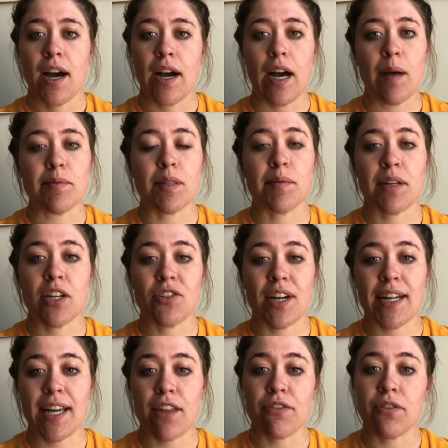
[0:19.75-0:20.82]
So I'm going to try
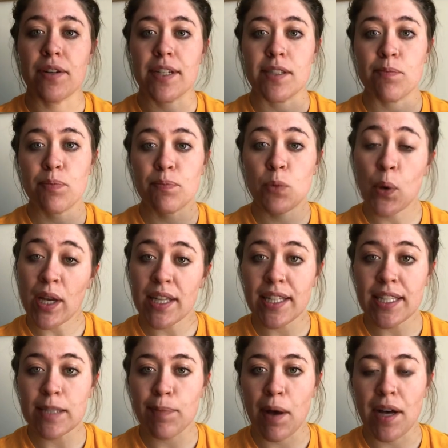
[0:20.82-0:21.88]
to get through it as
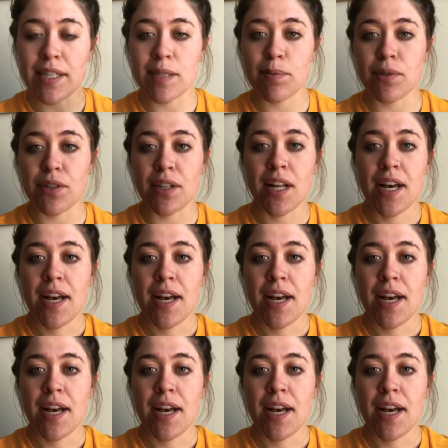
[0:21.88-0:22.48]
quickly as possible,